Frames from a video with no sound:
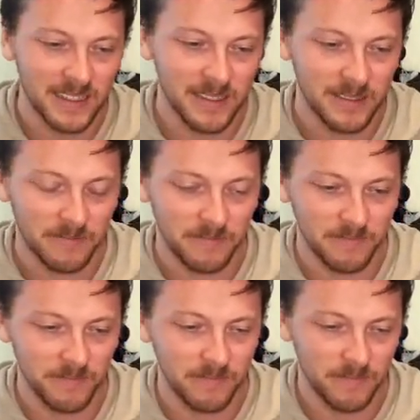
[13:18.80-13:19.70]

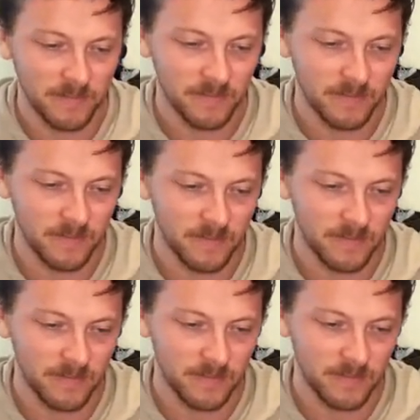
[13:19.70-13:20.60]

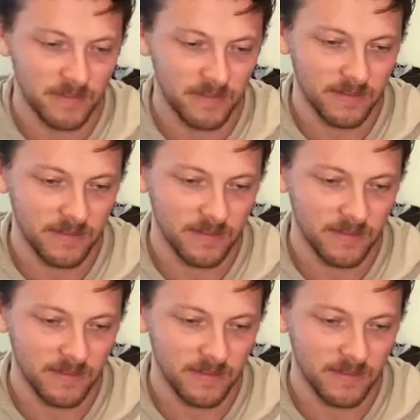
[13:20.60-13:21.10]
(not speaking)